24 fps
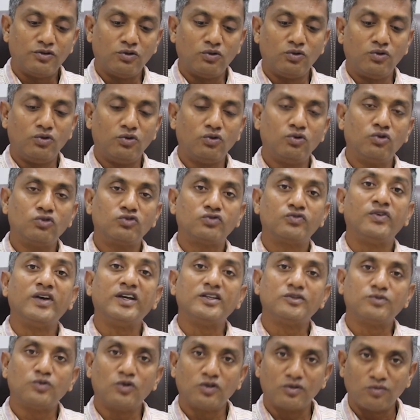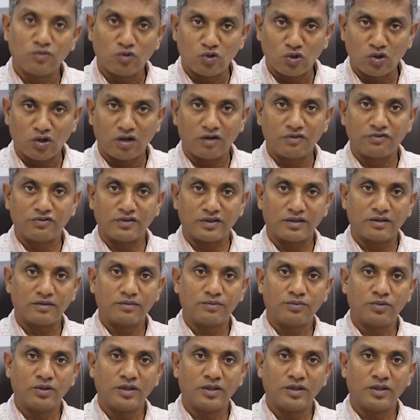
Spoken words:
You use Facebook more often,